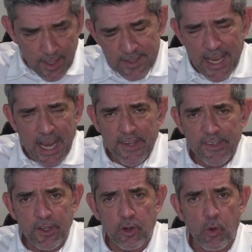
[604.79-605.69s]
to
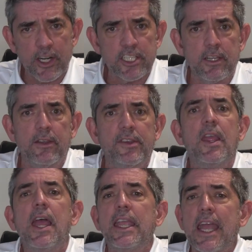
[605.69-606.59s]
answer your questions,
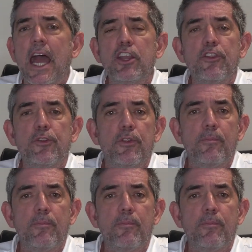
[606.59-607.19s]
guide you through